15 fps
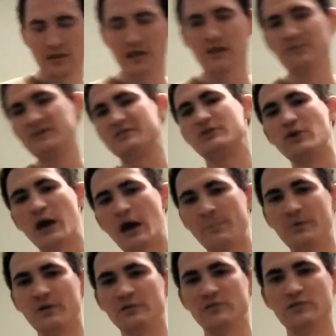If it still
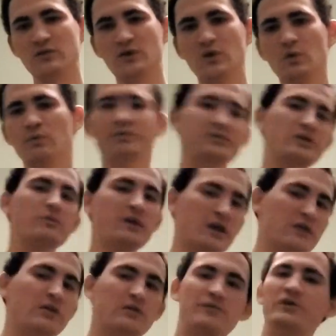happens, we'll see what we
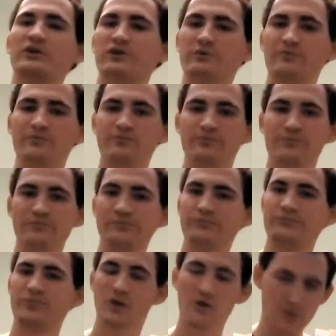can do for you.
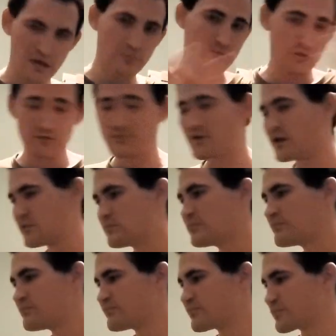Okay, that's fine.
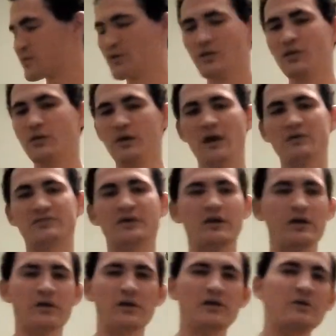I said,
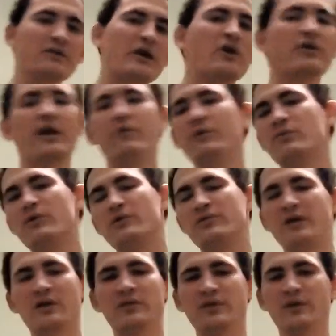and I was like, oh yeah, we
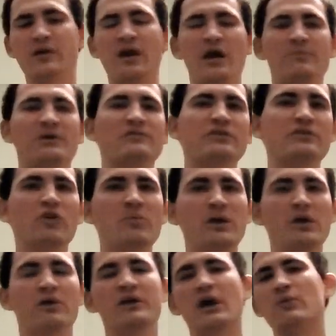the, the guy basically told me,
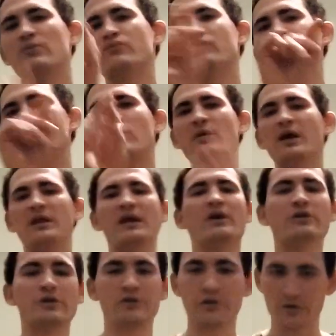oh yeah, we'll write it down
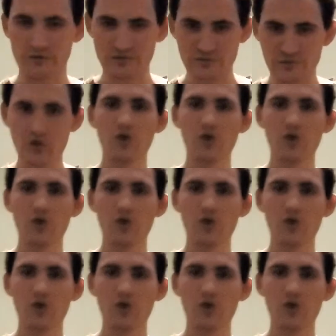in our notes.